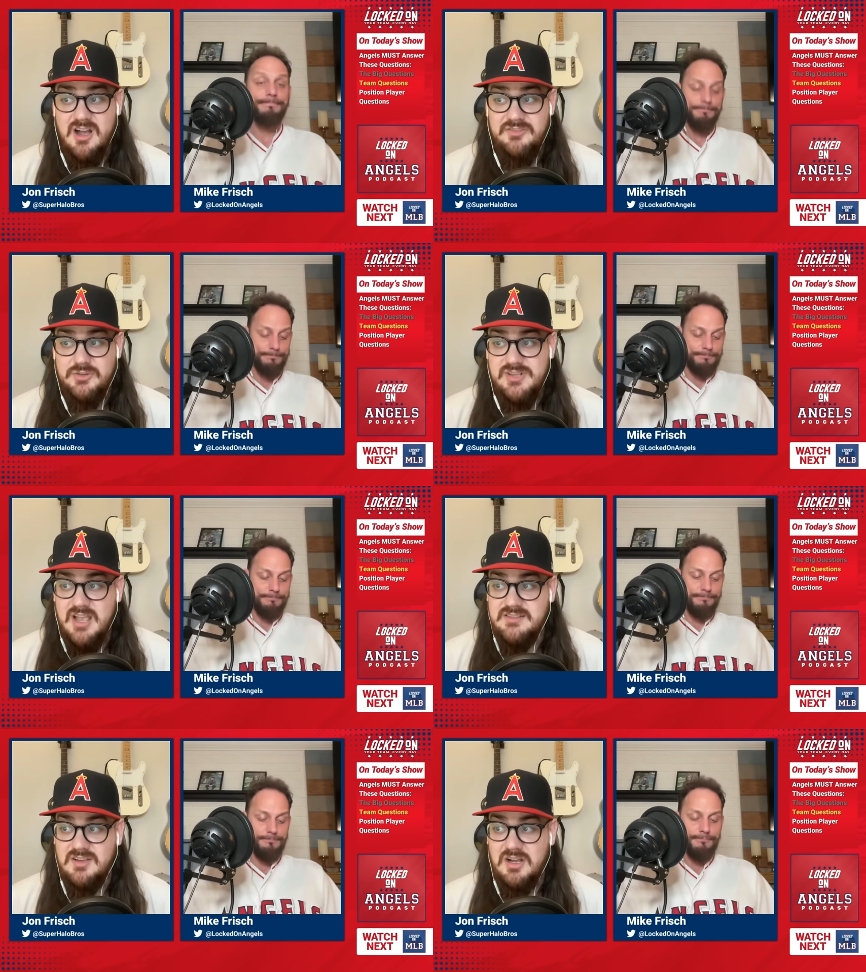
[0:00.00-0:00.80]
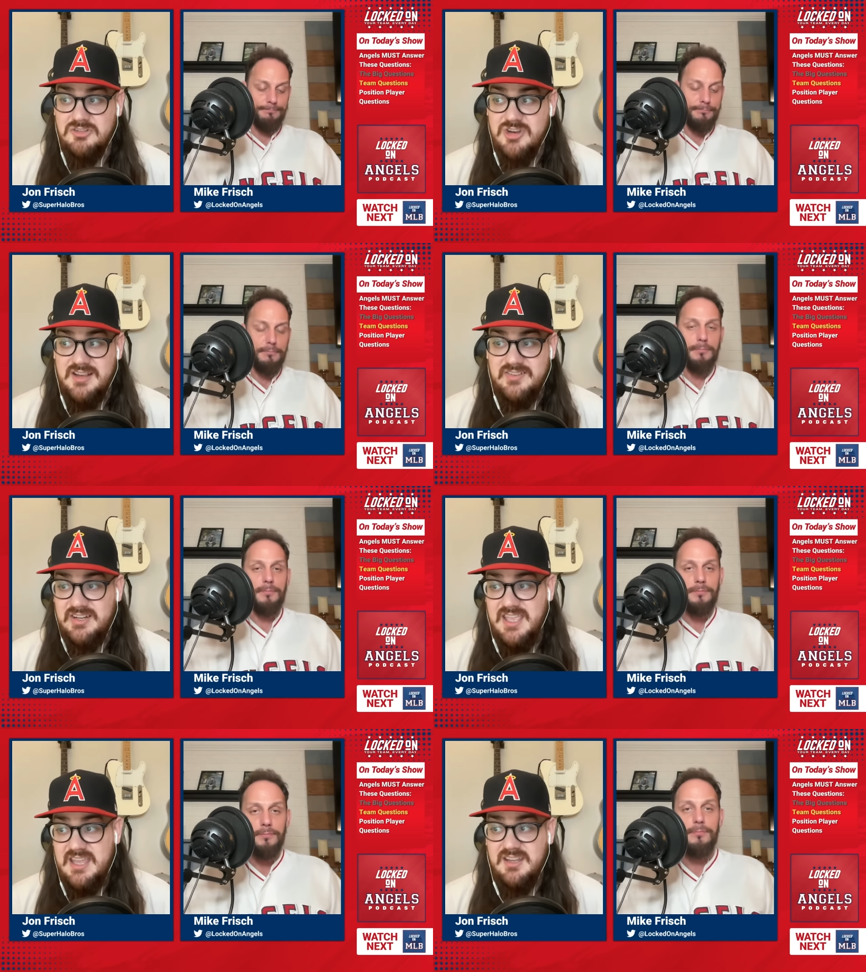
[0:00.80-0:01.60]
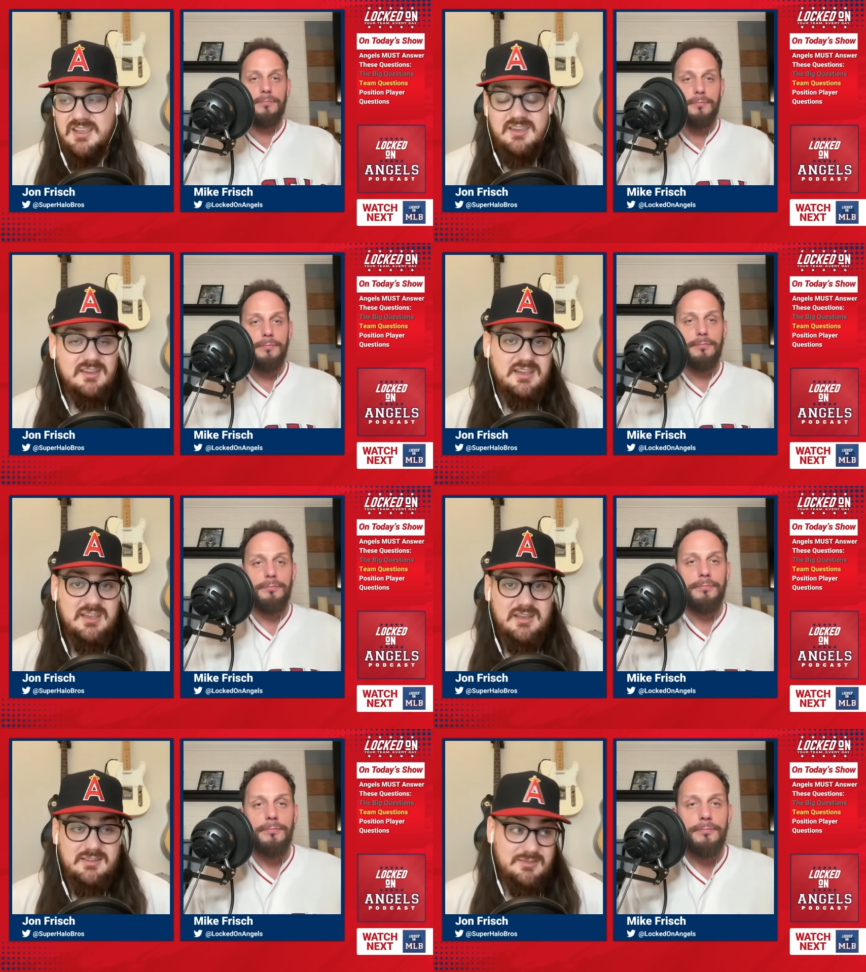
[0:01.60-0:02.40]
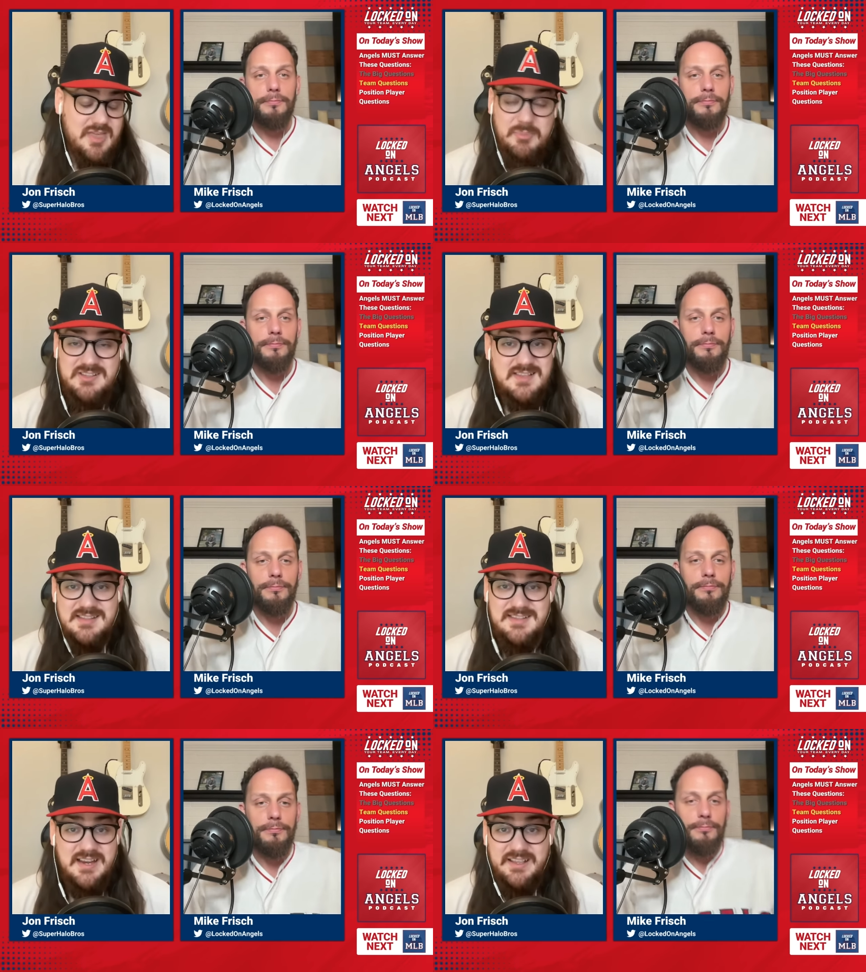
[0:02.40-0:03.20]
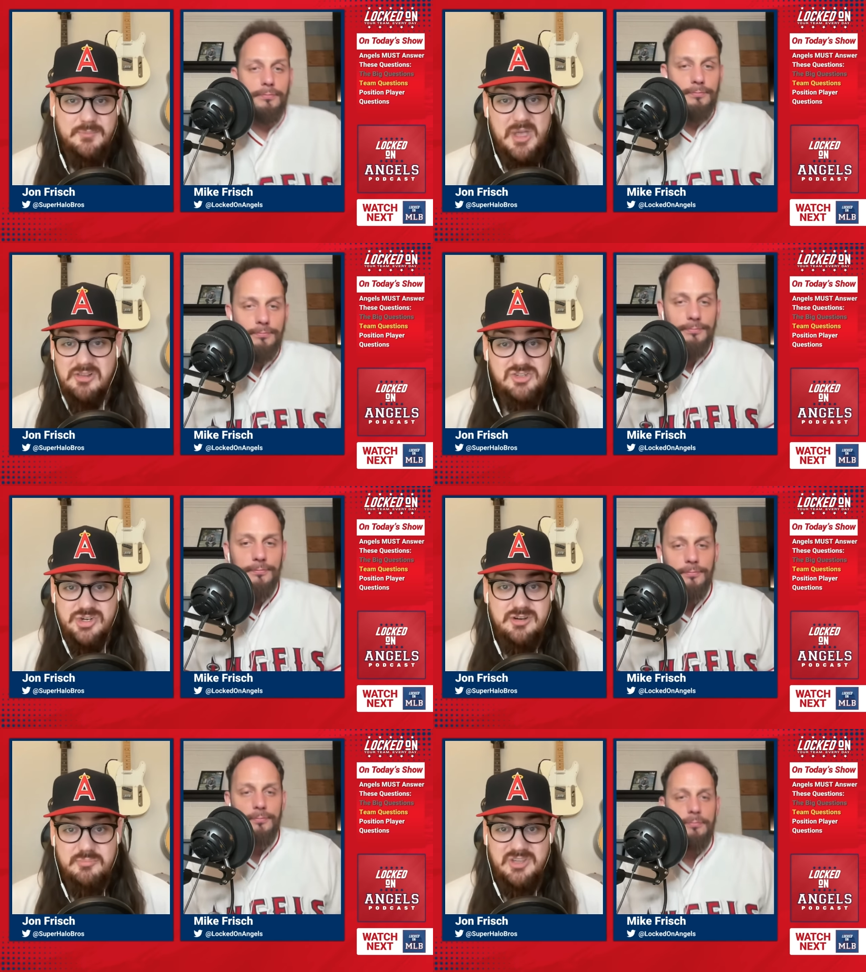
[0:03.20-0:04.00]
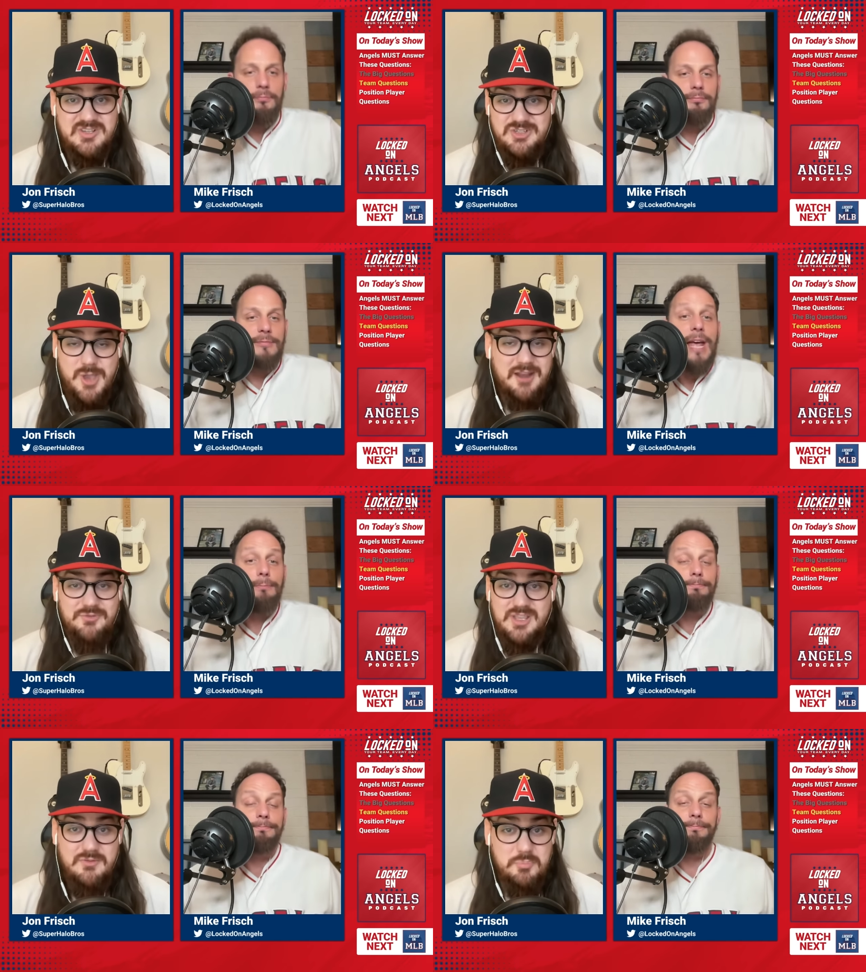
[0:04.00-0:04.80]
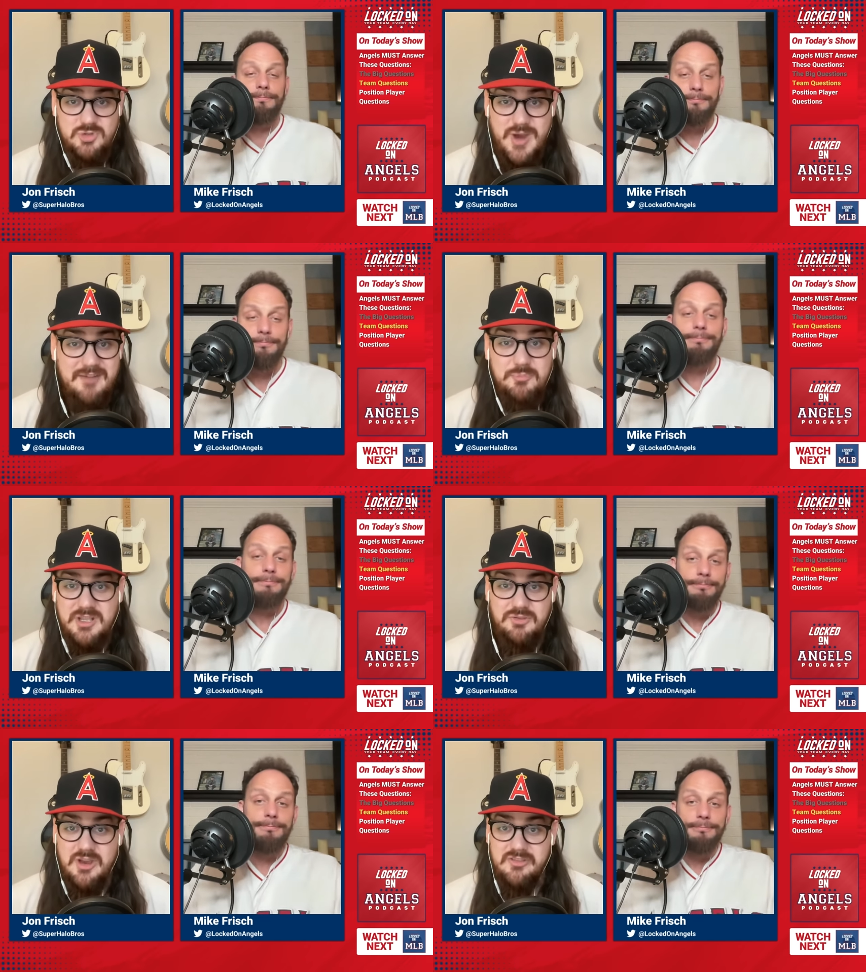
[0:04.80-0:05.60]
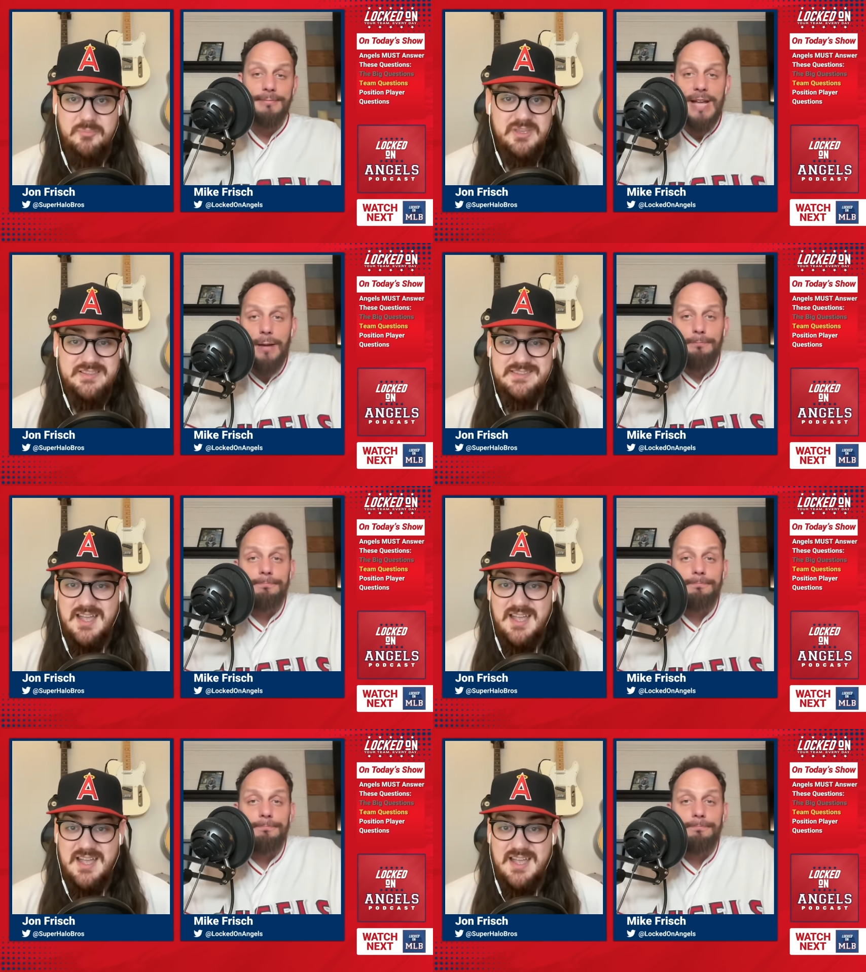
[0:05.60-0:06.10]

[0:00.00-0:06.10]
Speaker 1: on those kinds of contracts. And again, that means not signing a Bellinger because you have yeah. to give up a draft pick there. That means yeah.